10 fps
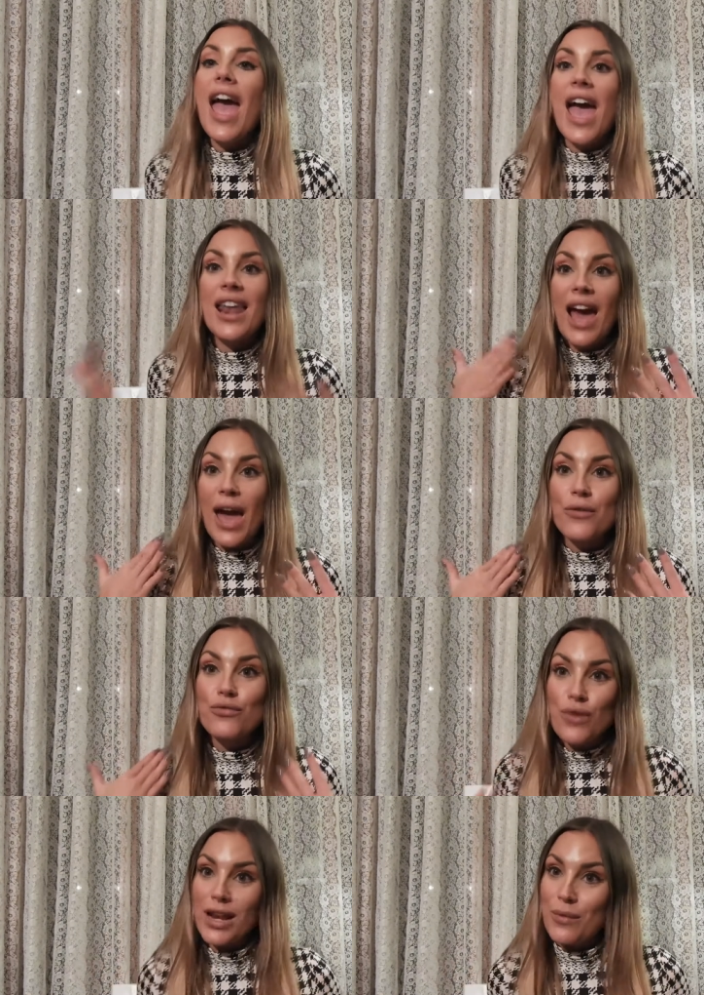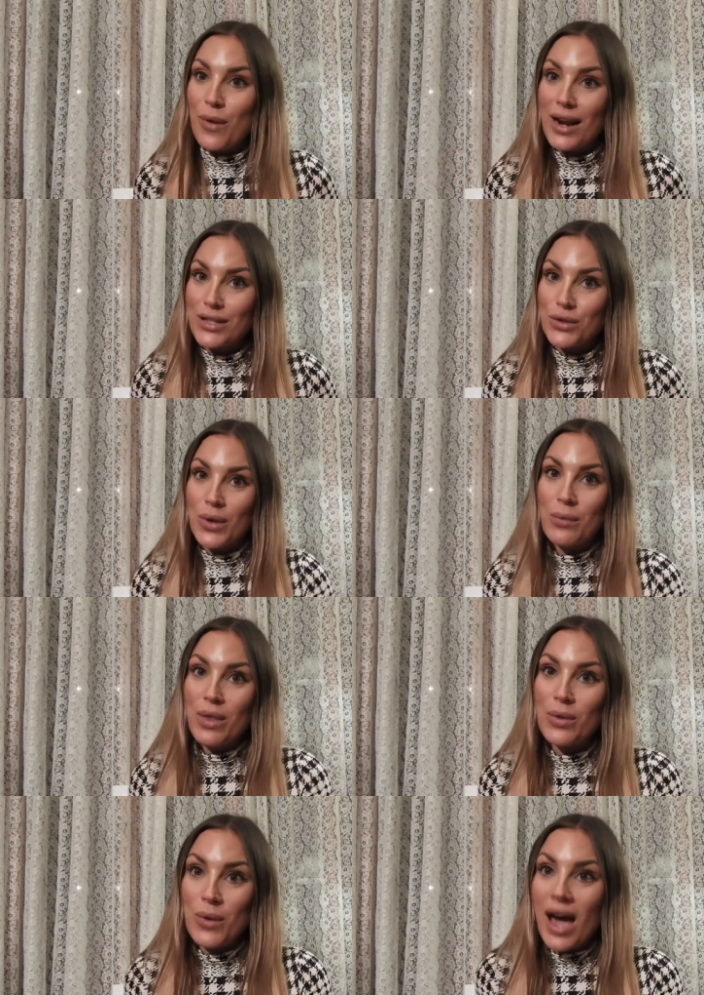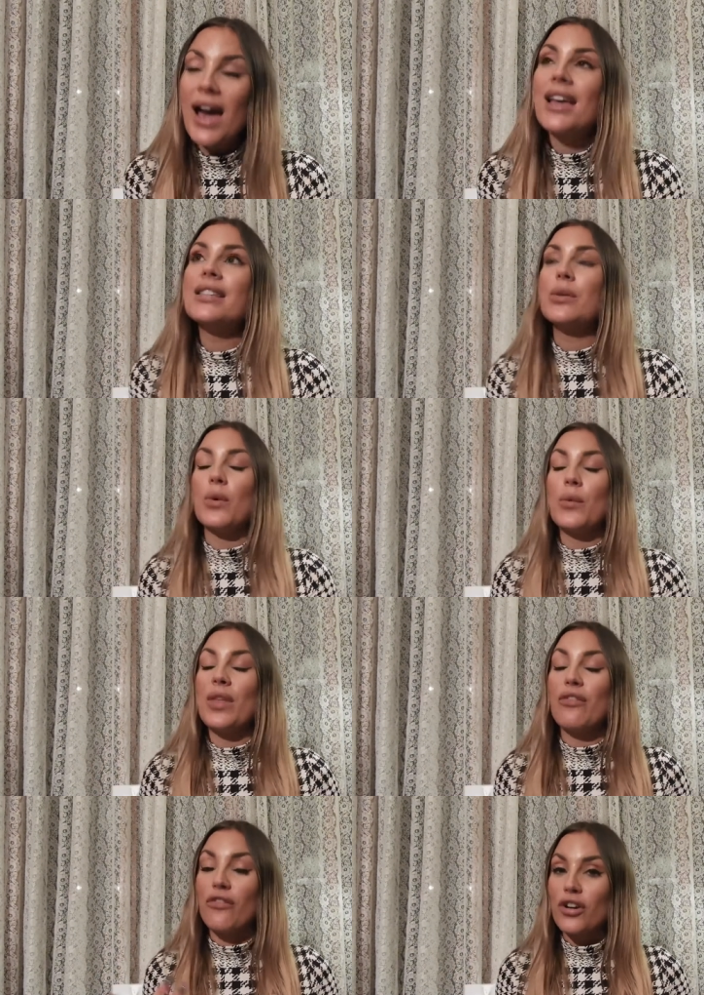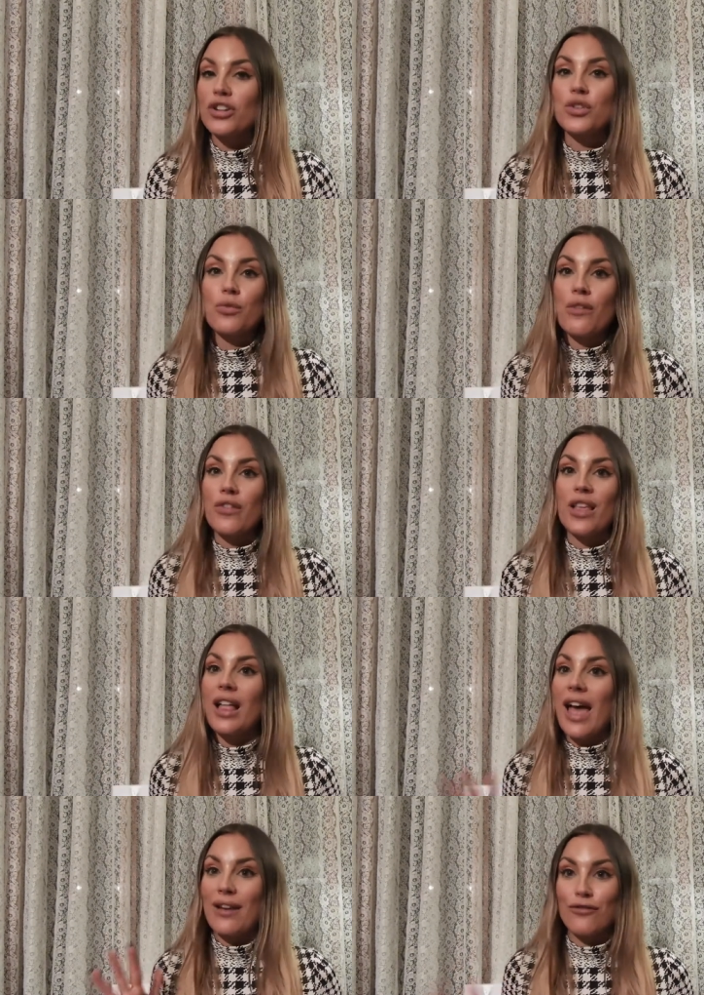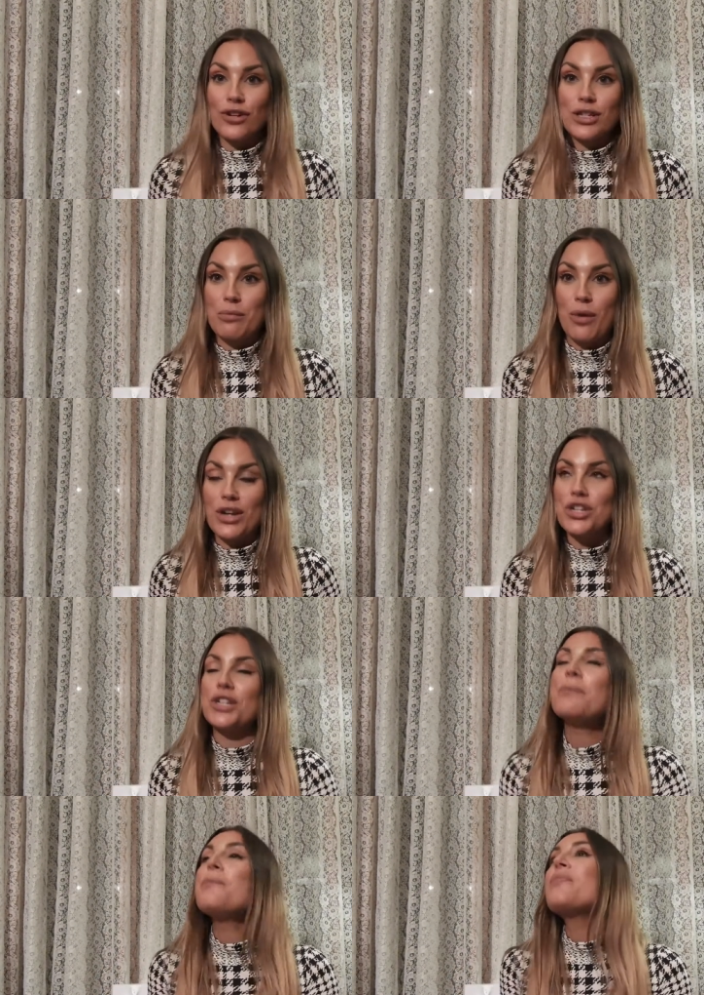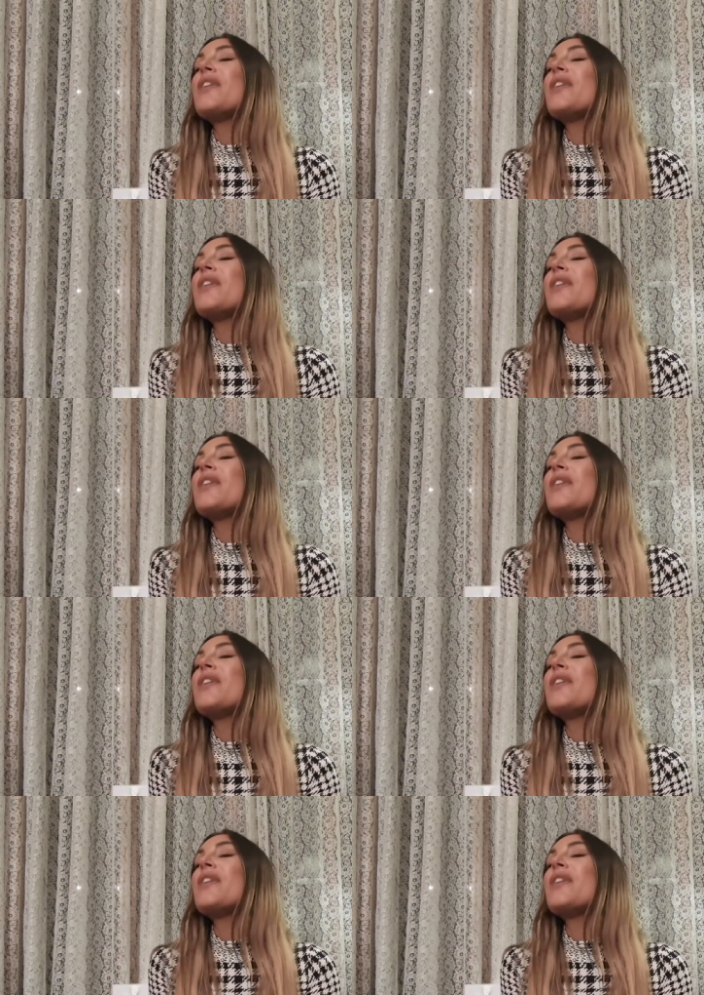and I really want to do it with you guys with first reveal and first impression